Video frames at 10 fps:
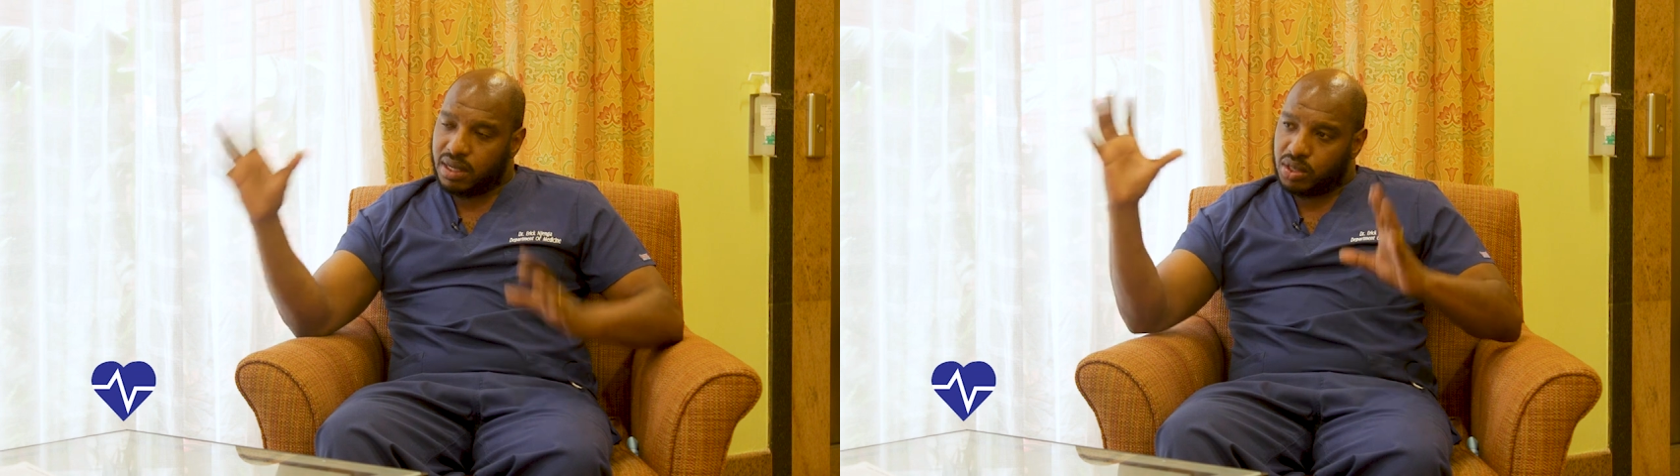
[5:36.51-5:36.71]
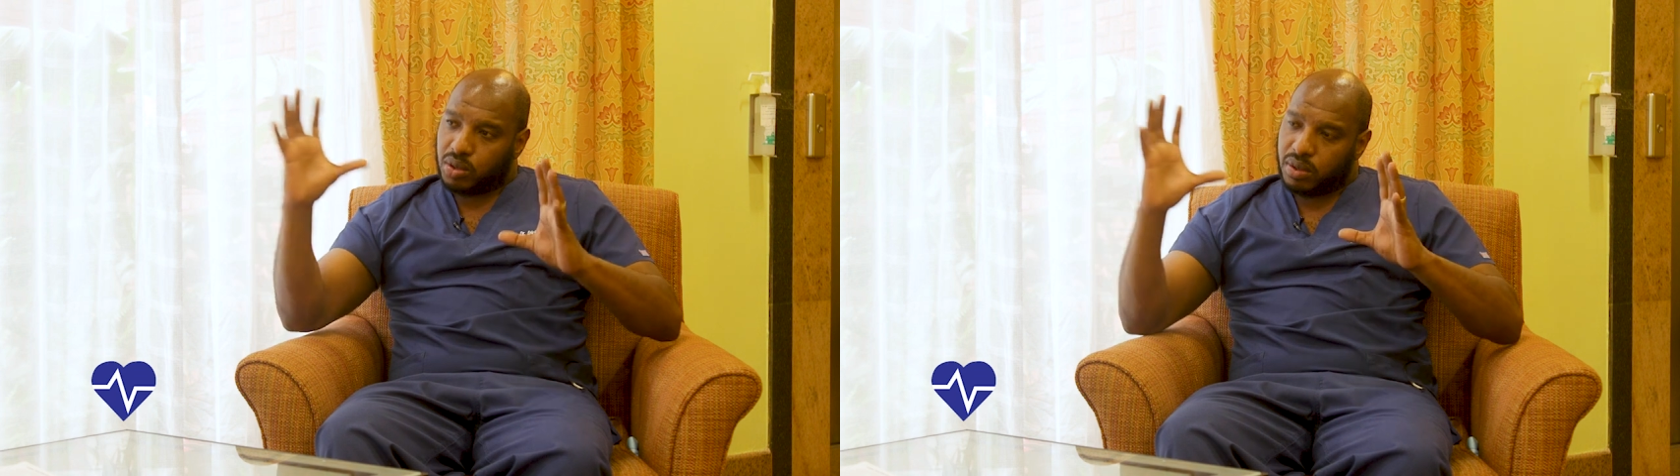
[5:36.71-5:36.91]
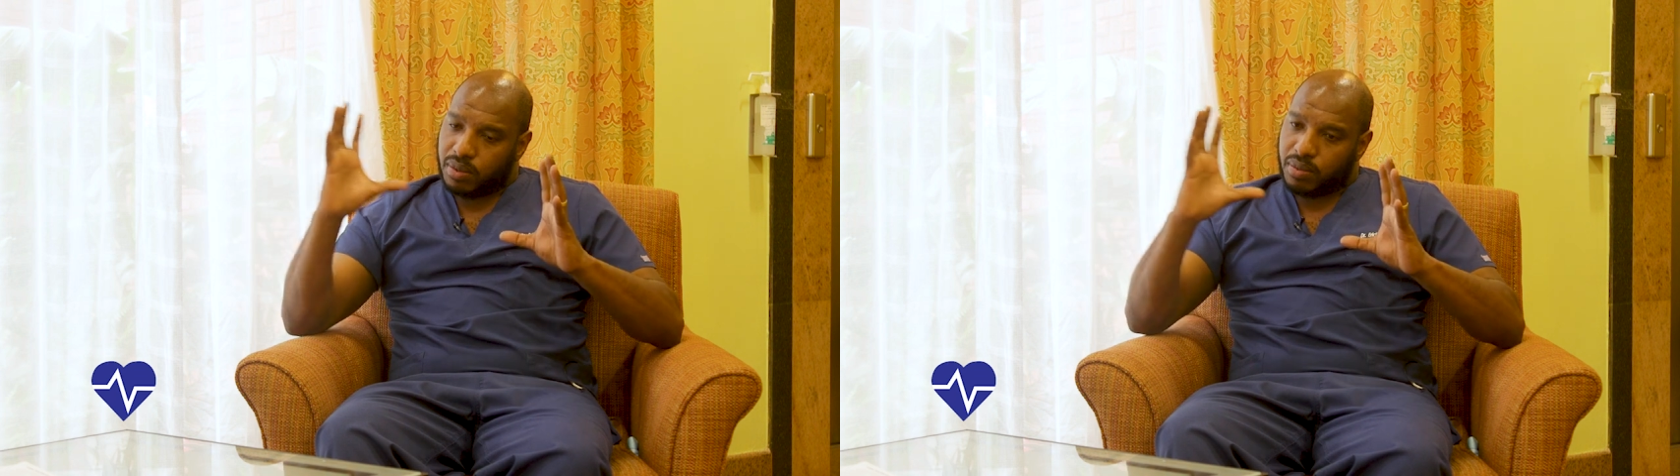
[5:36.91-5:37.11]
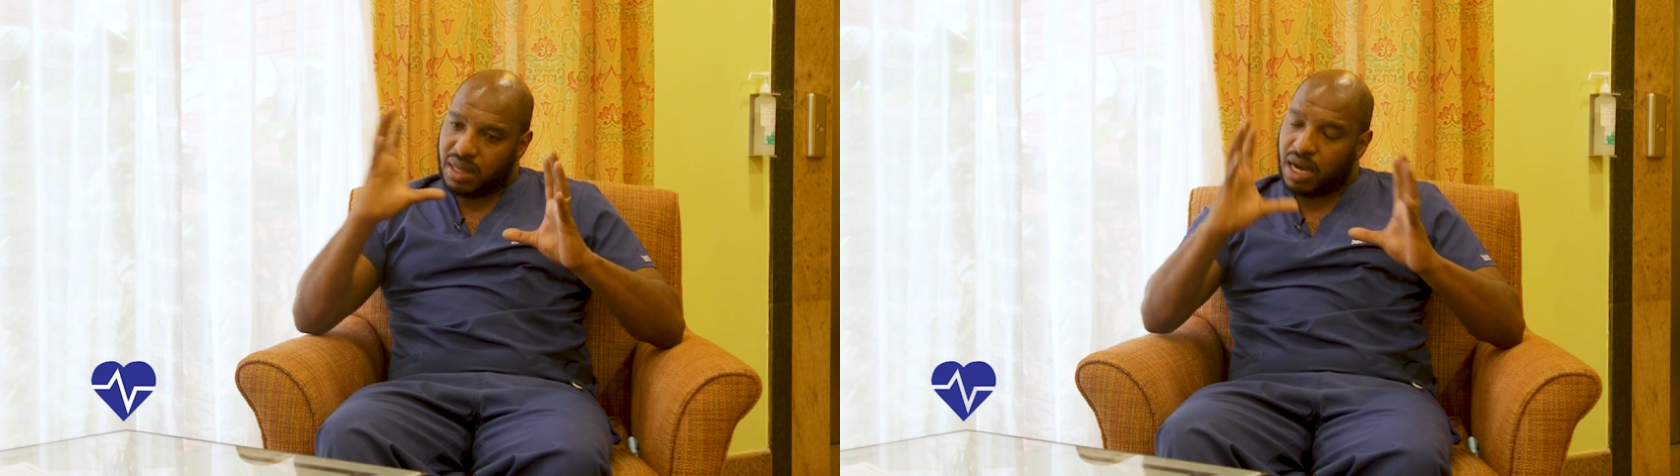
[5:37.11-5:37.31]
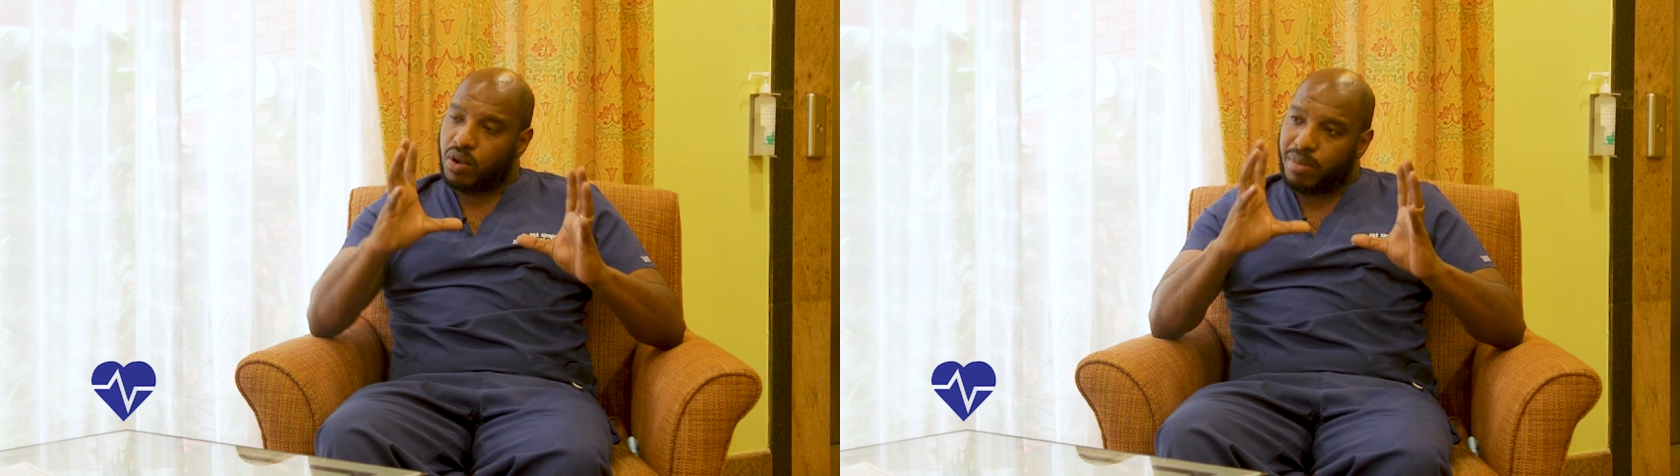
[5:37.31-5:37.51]
So
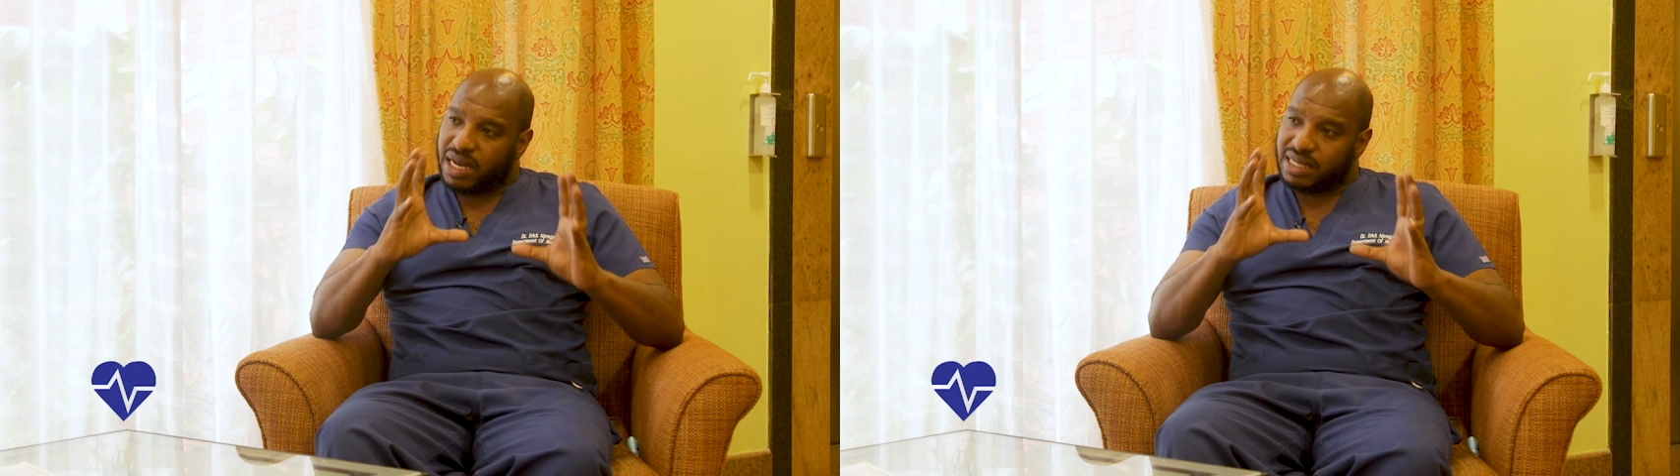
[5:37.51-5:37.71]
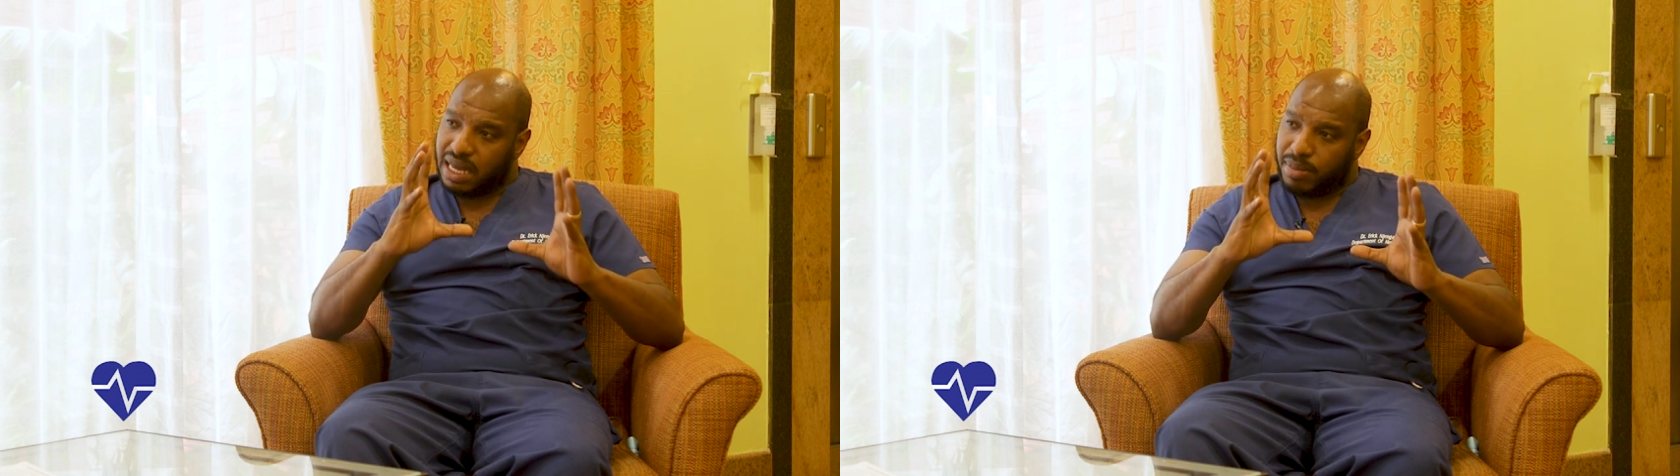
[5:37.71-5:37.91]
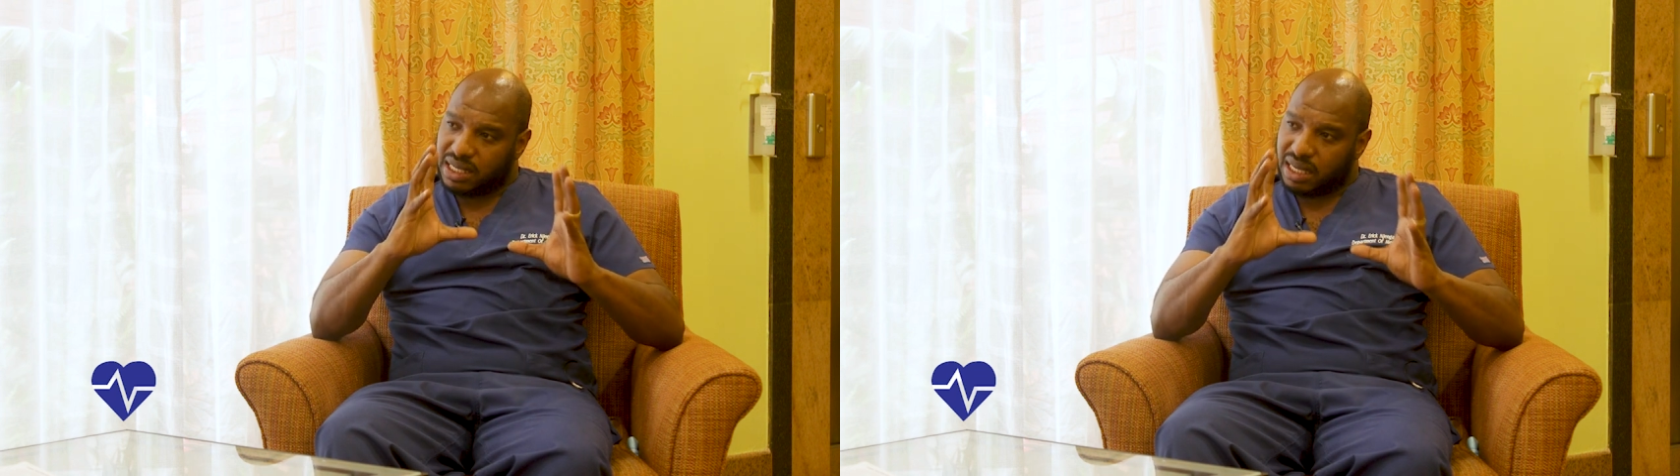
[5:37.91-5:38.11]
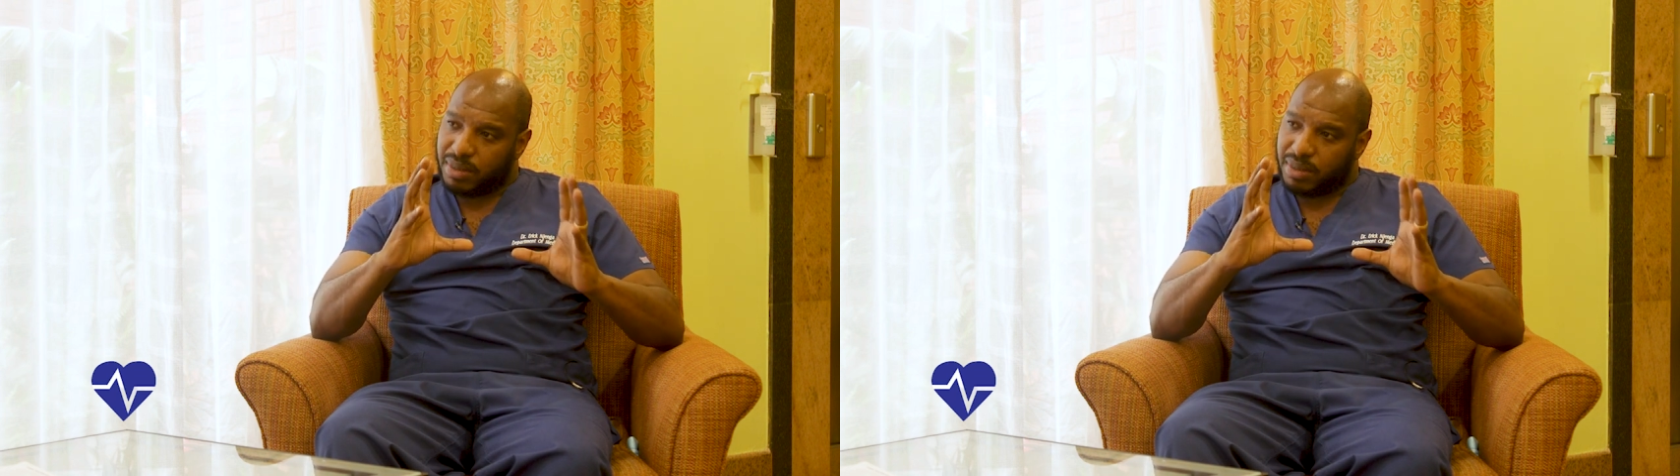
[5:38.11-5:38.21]
with how we manage diabetic